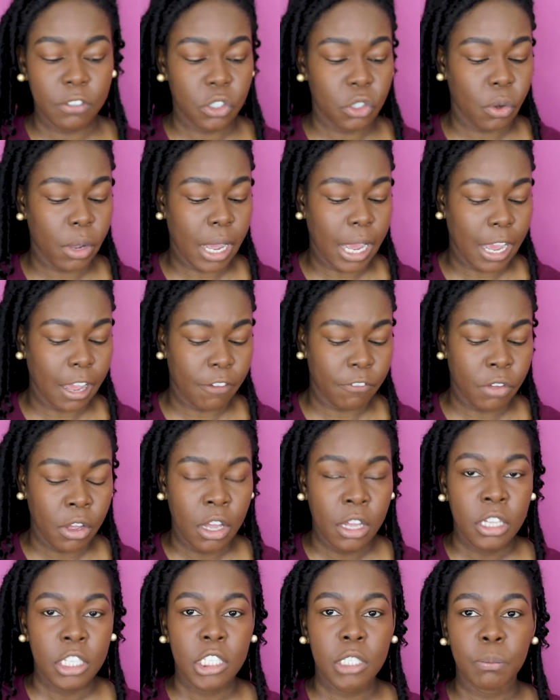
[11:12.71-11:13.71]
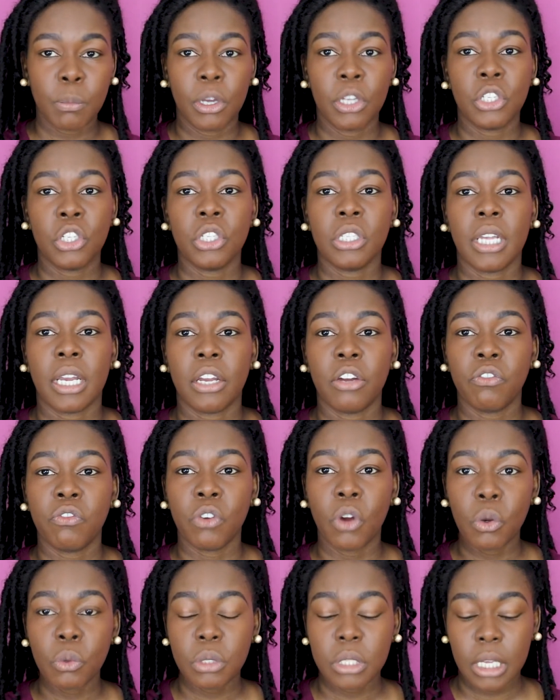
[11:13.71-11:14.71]
So I have sponges I could
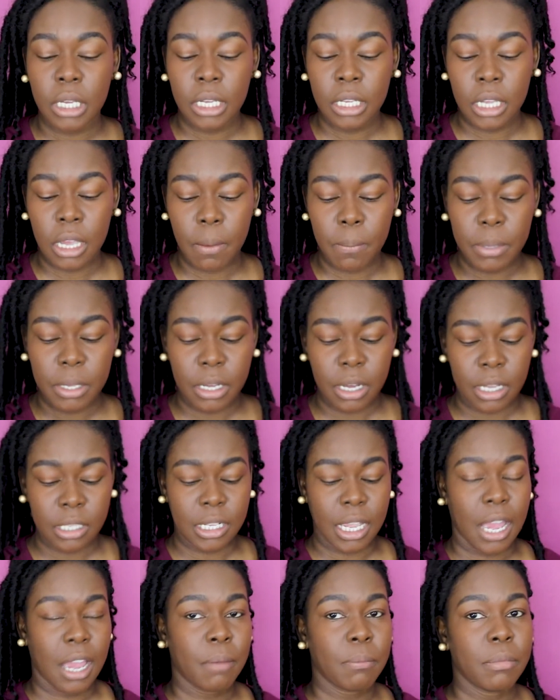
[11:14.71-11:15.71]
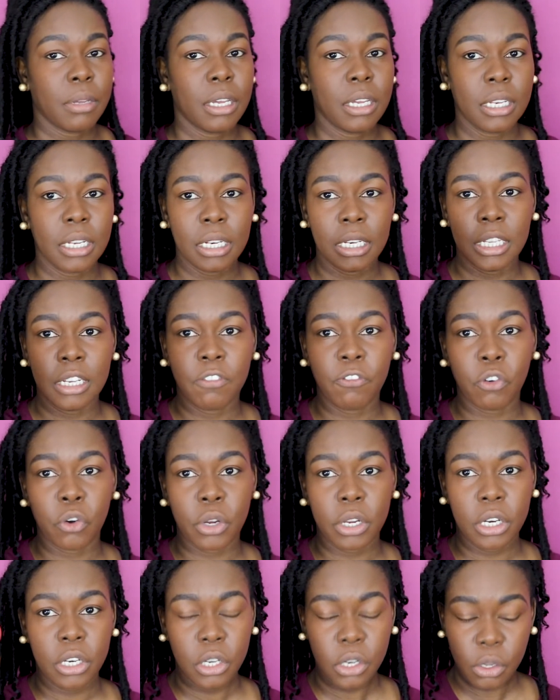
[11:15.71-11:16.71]
rotate because I'm in the need for
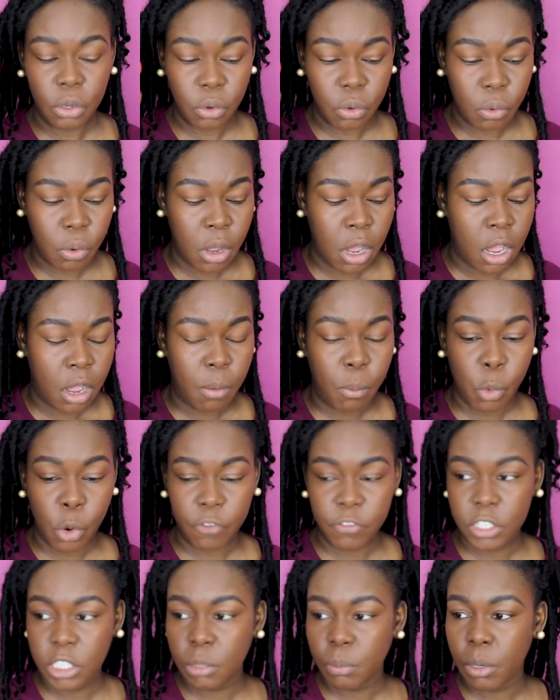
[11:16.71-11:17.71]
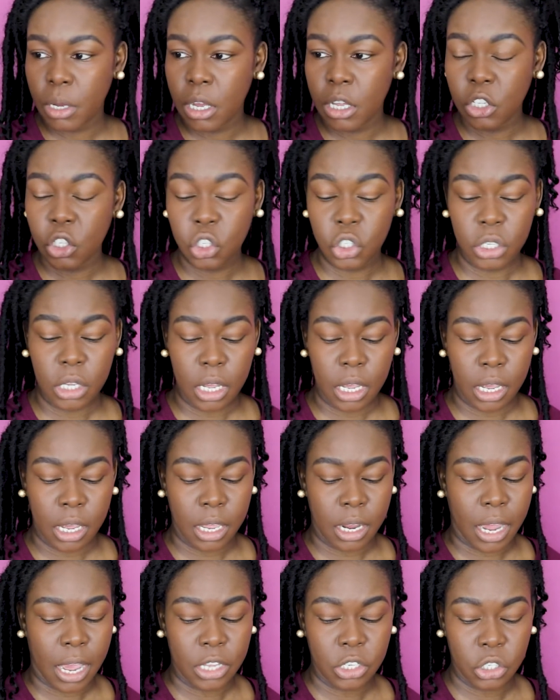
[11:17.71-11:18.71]
a new Morphe sponge,
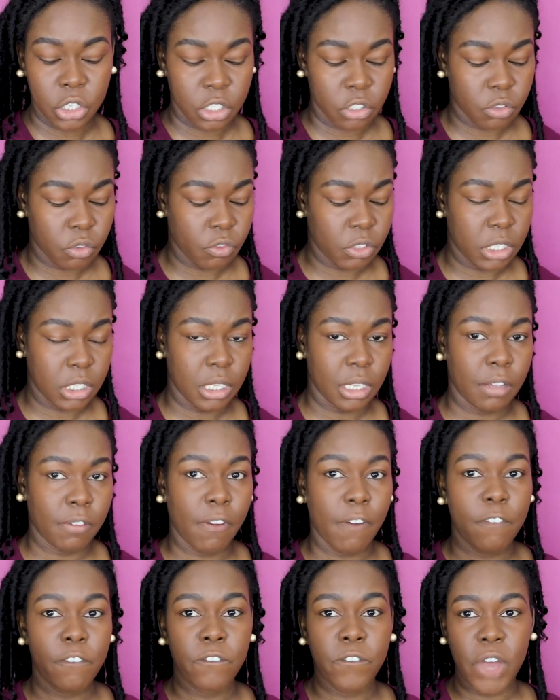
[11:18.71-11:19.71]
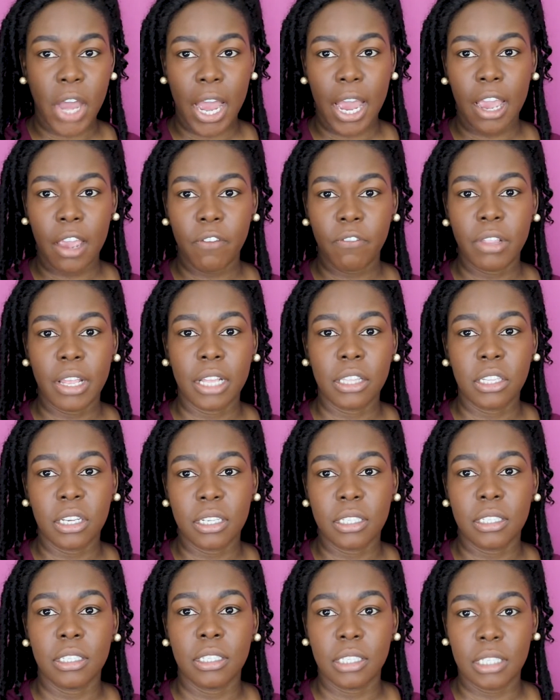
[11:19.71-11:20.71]
and I just received 5 that
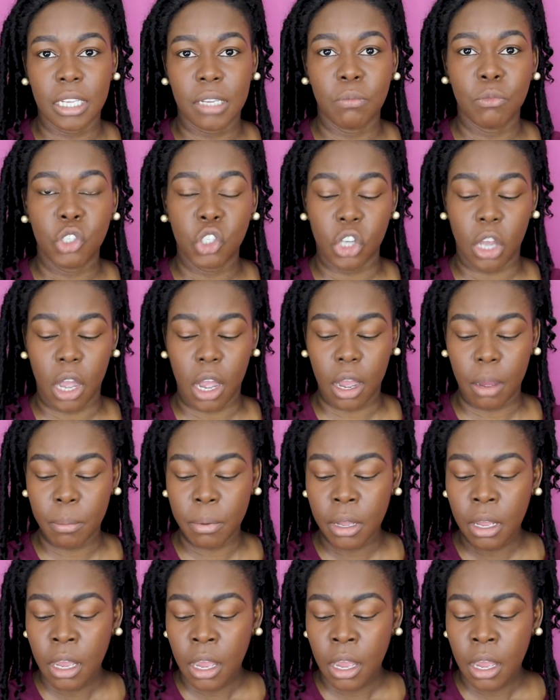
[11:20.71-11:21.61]
does the same job.